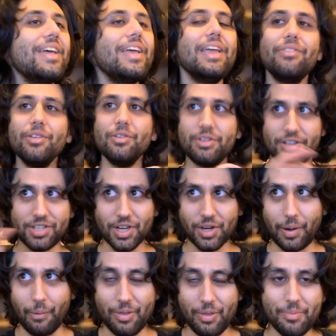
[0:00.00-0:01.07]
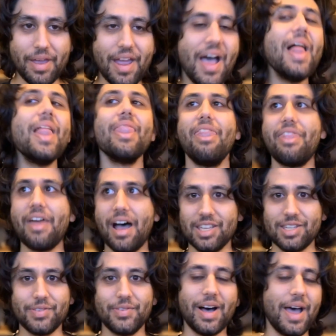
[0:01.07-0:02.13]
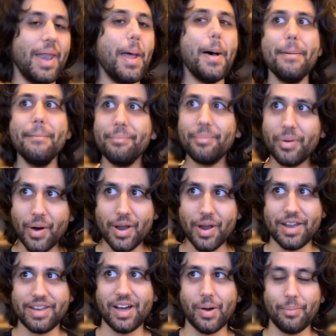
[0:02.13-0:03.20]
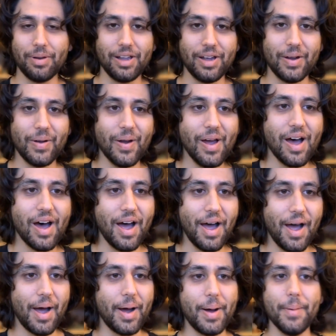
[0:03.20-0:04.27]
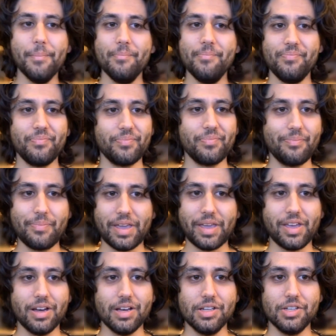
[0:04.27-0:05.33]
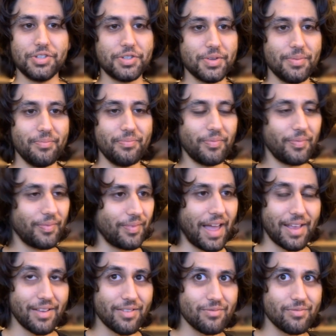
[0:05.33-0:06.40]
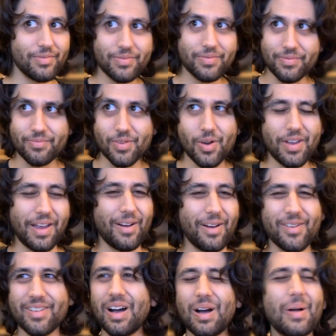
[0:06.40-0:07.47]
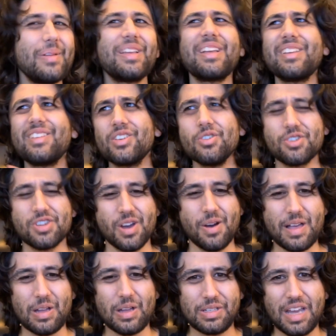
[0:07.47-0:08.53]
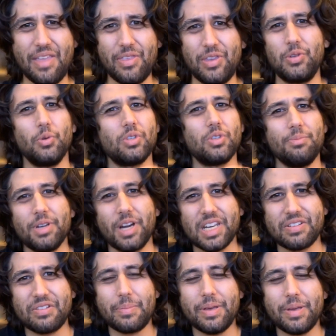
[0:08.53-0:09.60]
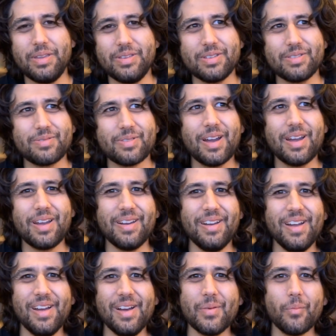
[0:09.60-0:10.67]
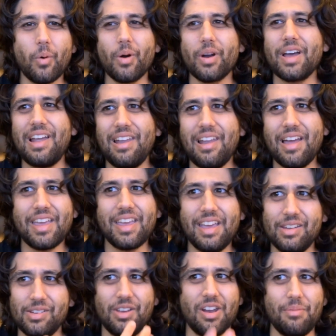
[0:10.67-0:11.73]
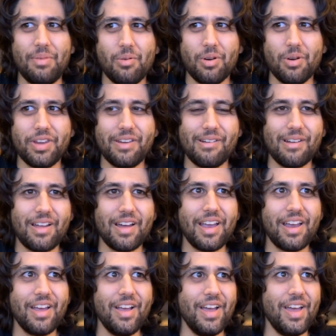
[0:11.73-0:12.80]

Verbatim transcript: If you disagree with me, that's fine. Put it down below um, because like you know should go without saying this is all subjective opinion, right? What I like isn't going to be what you like